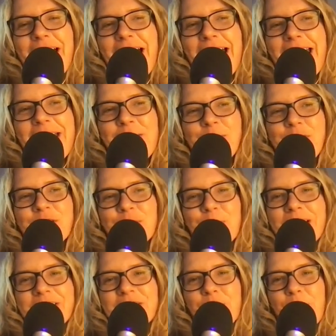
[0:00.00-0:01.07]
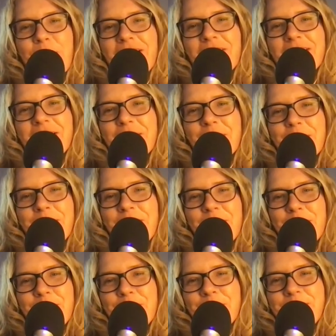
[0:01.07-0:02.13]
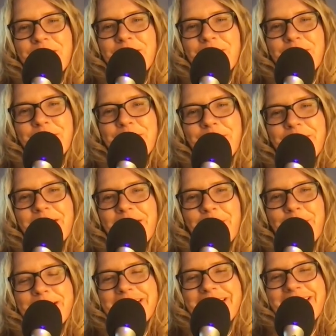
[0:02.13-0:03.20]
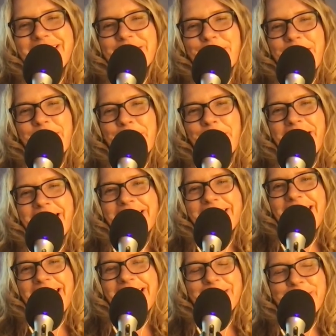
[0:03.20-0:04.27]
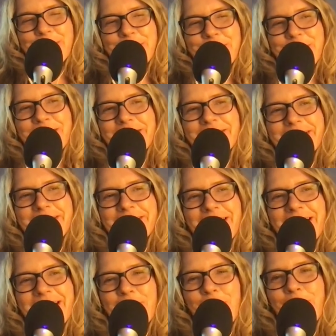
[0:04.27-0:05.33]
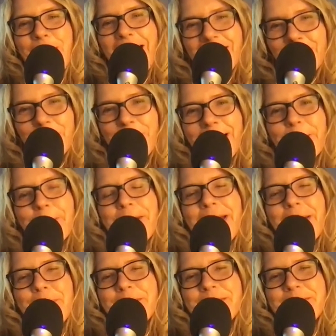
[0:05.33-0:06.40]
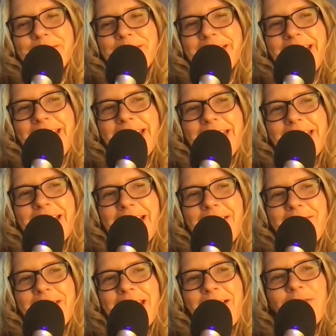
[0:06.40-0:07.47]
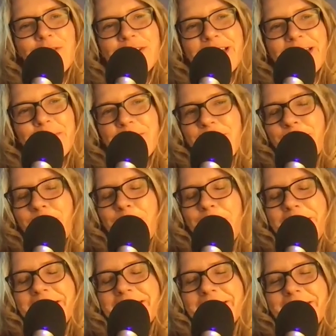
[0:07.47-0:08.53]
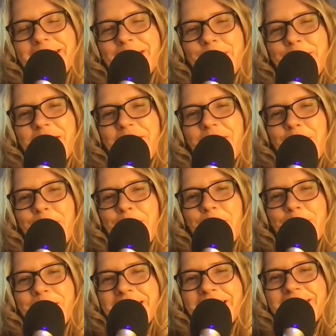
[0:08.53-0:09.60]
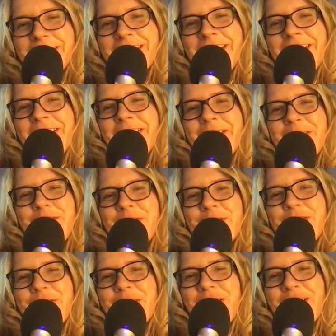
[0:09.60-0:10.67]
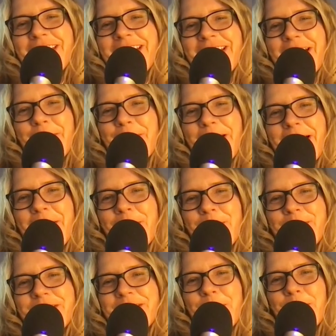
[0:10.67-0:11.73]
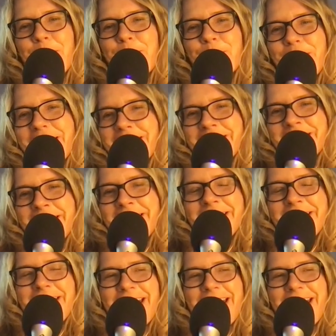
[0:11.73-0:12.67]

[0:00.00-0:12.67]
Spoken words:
I just want to welcome you to the Always Andy's Mom podcast. We're doing a little kind of follow-up episode today that I've never done before, but it's a little bit of a bonus. Just talking about Bryson.